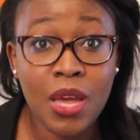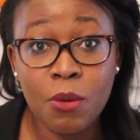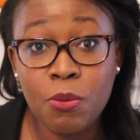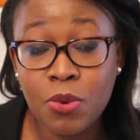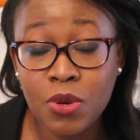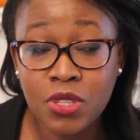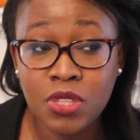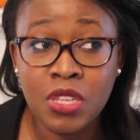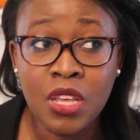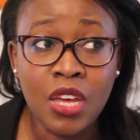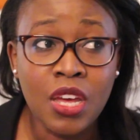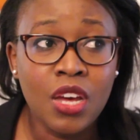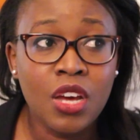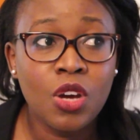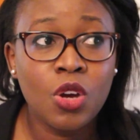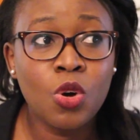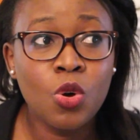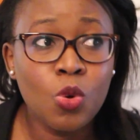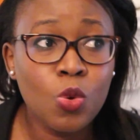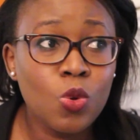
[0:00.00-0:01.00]
up with
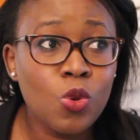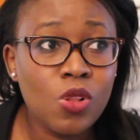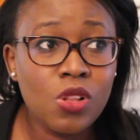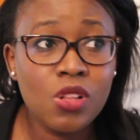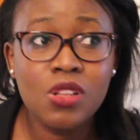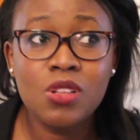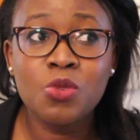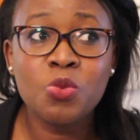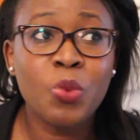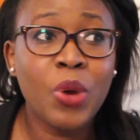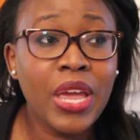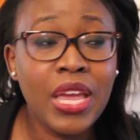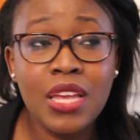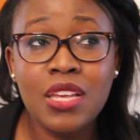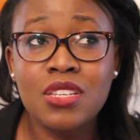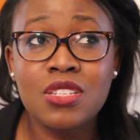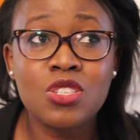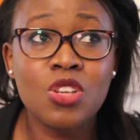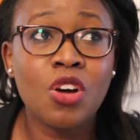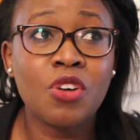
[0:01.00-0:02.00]
cool
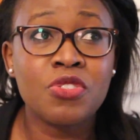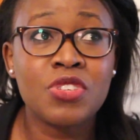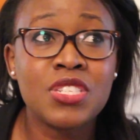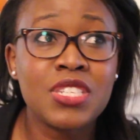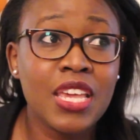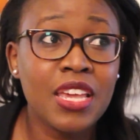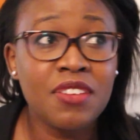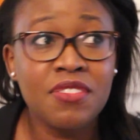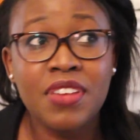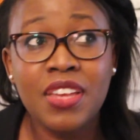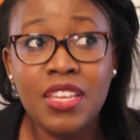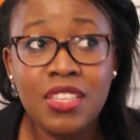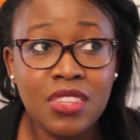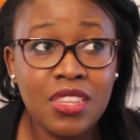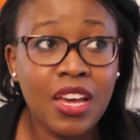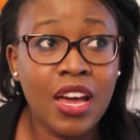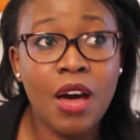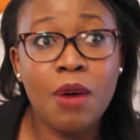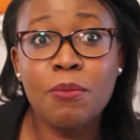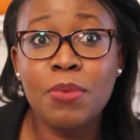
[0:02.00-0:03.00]
ways of saving
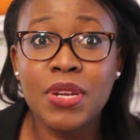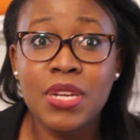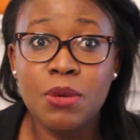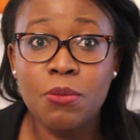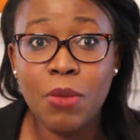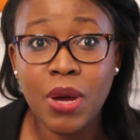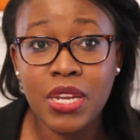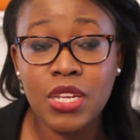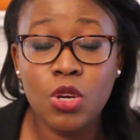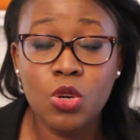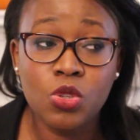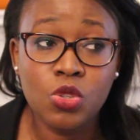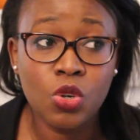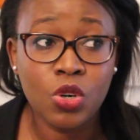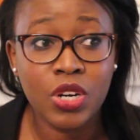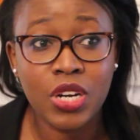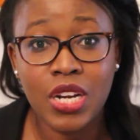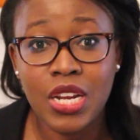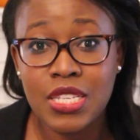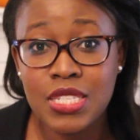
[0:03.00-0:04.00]
the company money or the
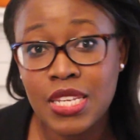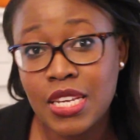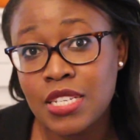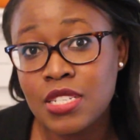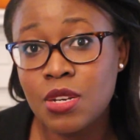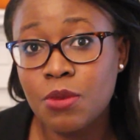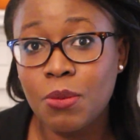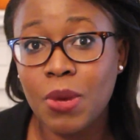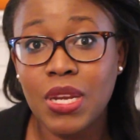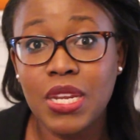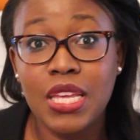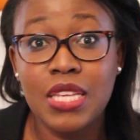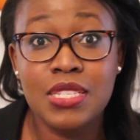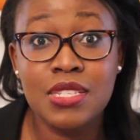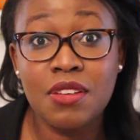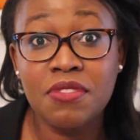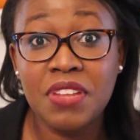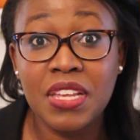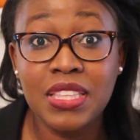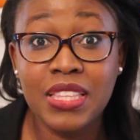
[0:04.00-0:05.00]
organization money and
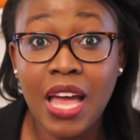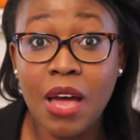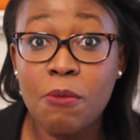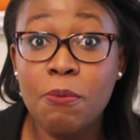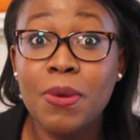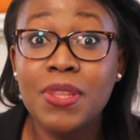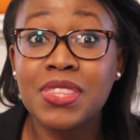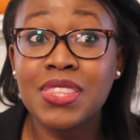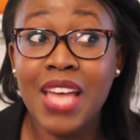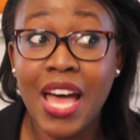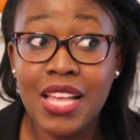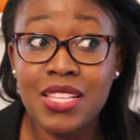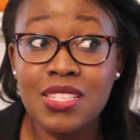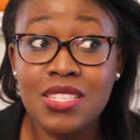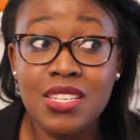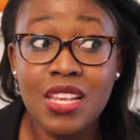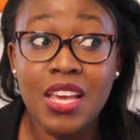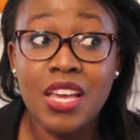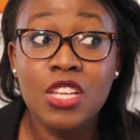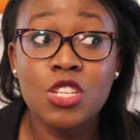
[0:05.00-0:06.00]
stuff like that. But
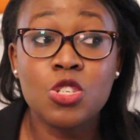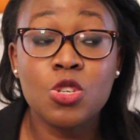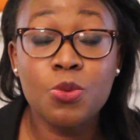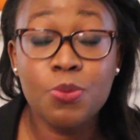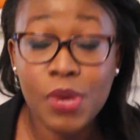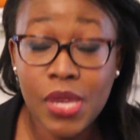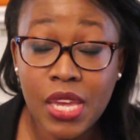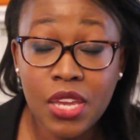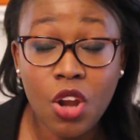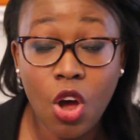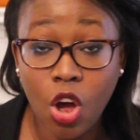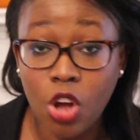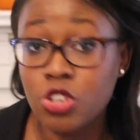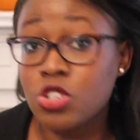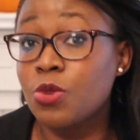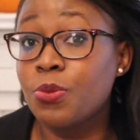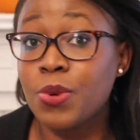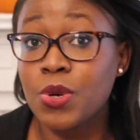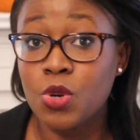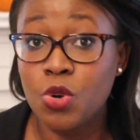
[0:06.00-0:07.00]
that's, to me, an
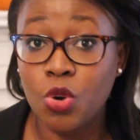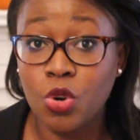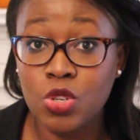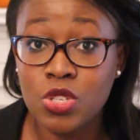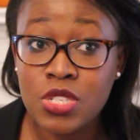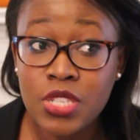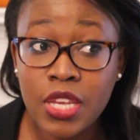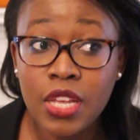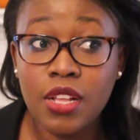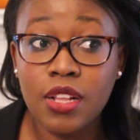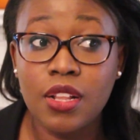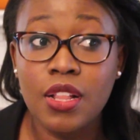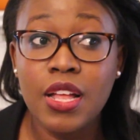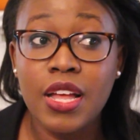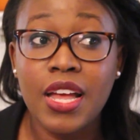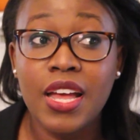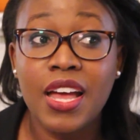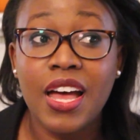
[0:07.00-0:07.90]
entrepreneurial skill.